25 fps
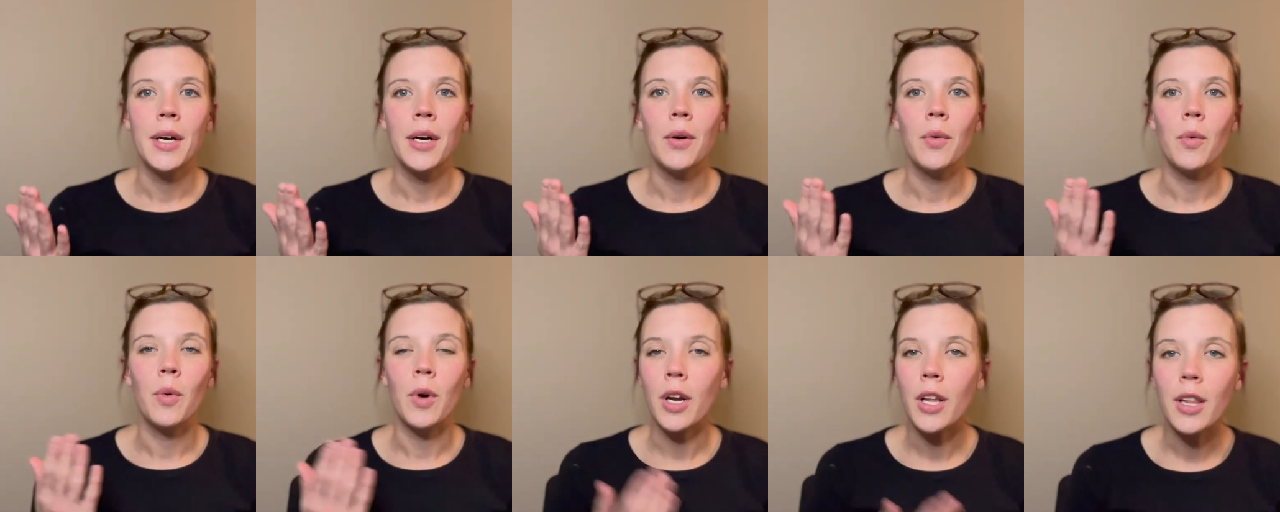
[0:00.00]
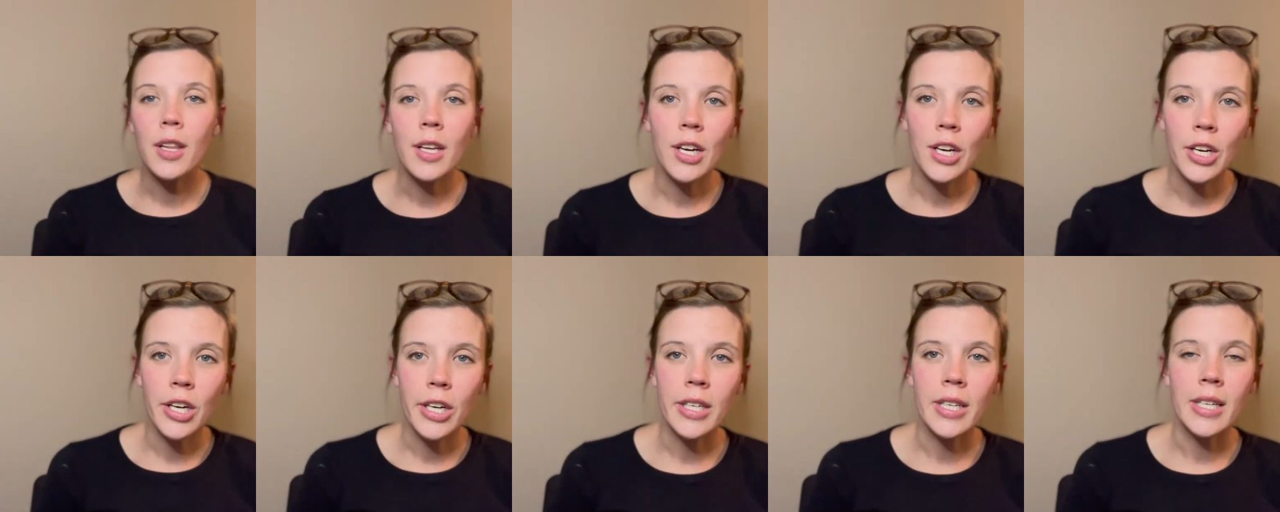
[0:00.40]
one of the
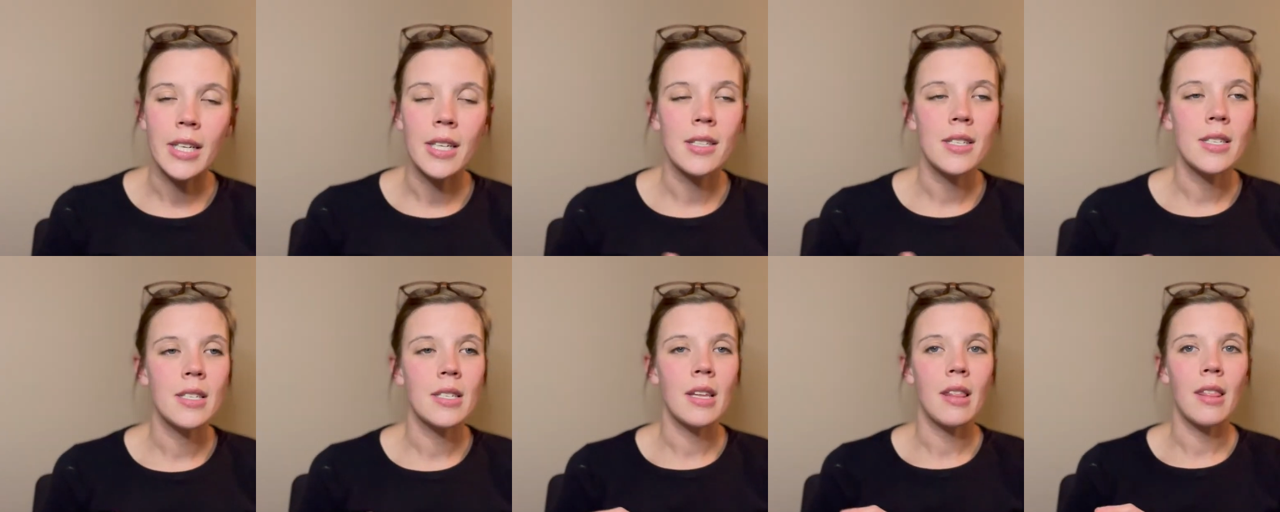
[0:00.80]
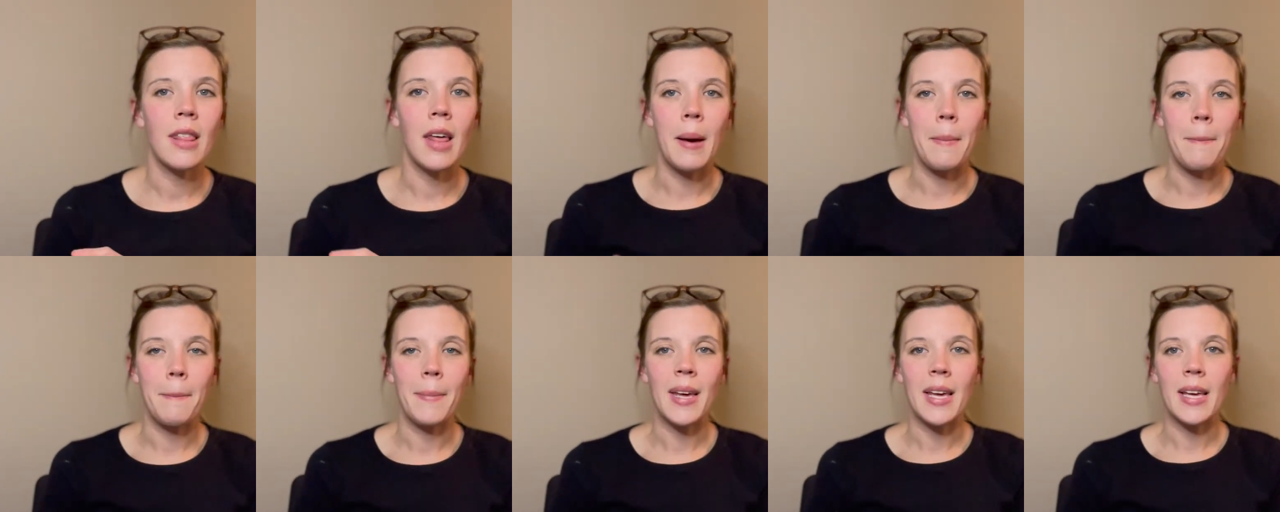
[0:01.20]
ingredients
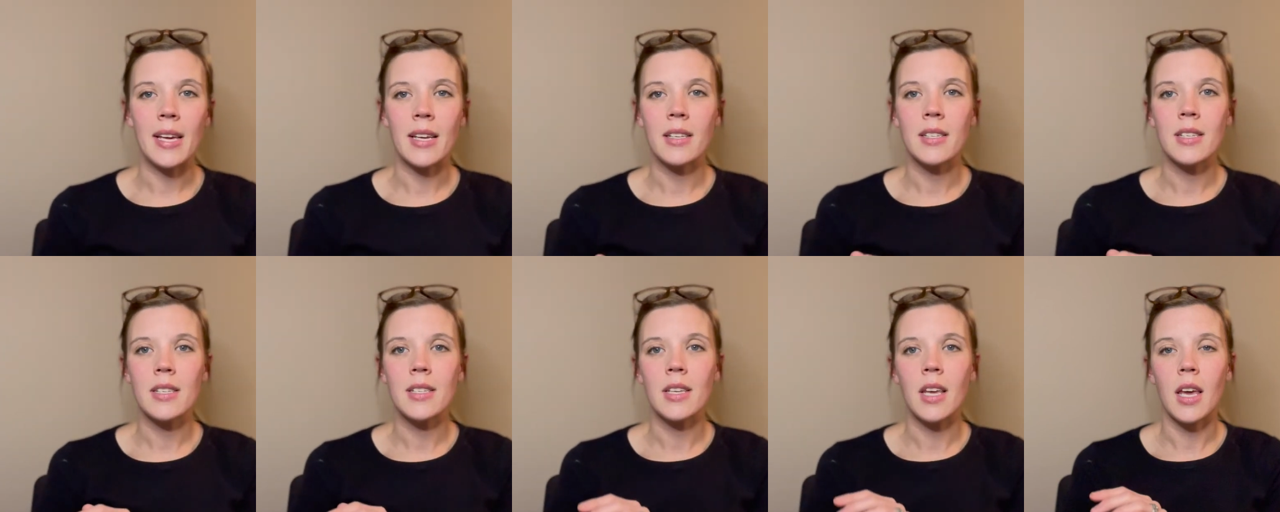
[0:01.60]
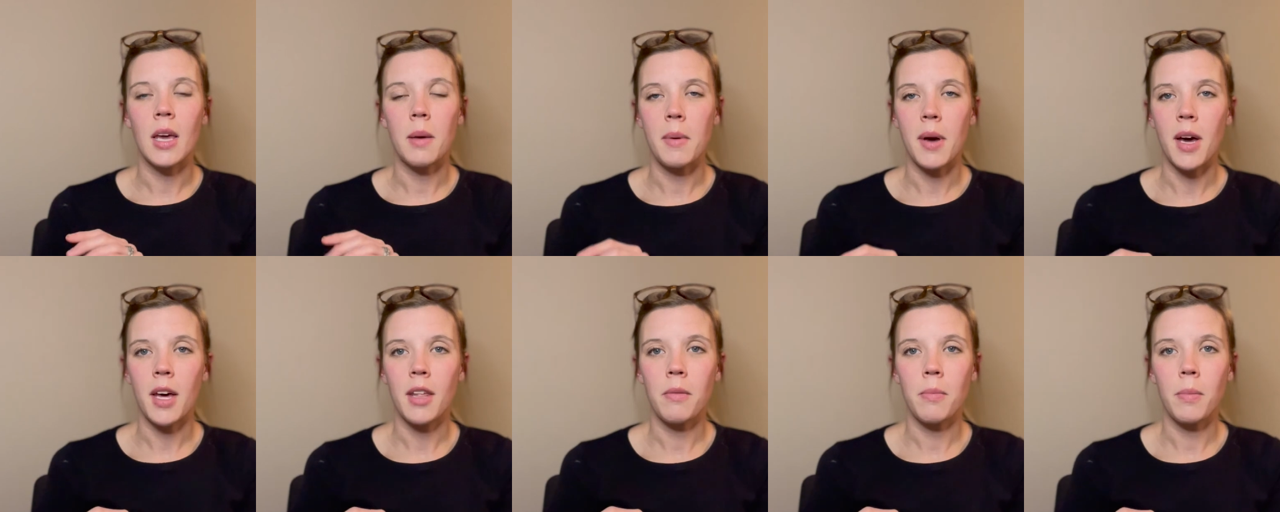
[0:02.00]
that makes a
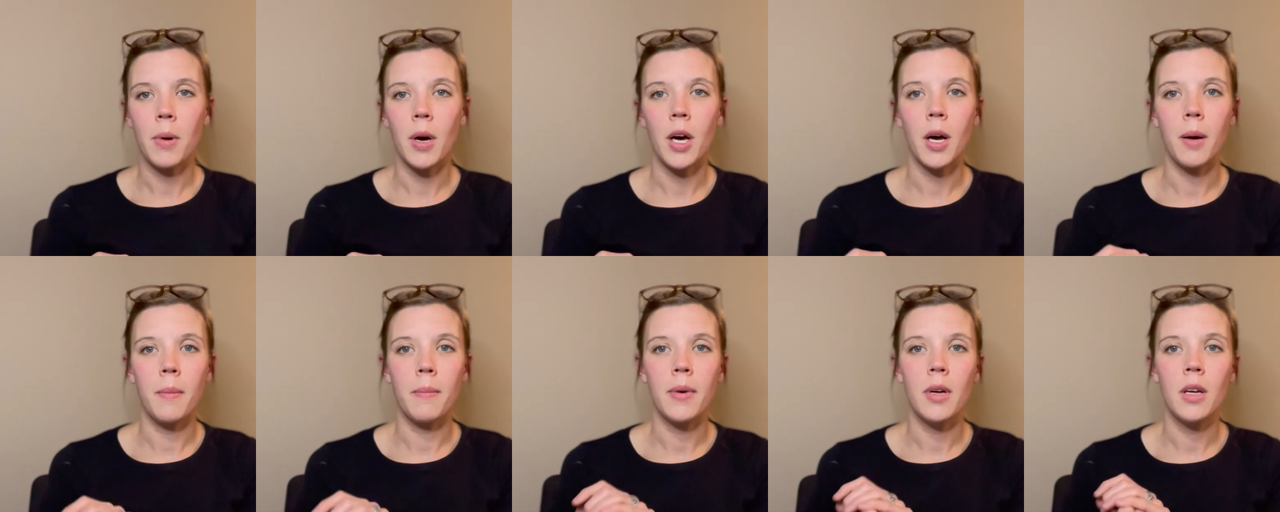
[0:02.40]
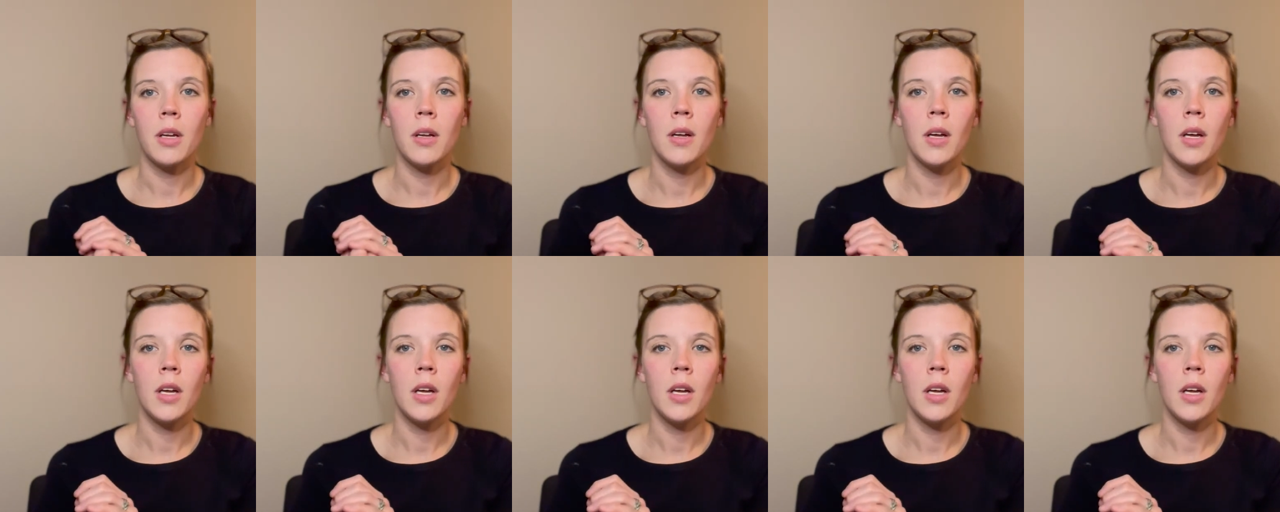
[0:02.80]
bath bomb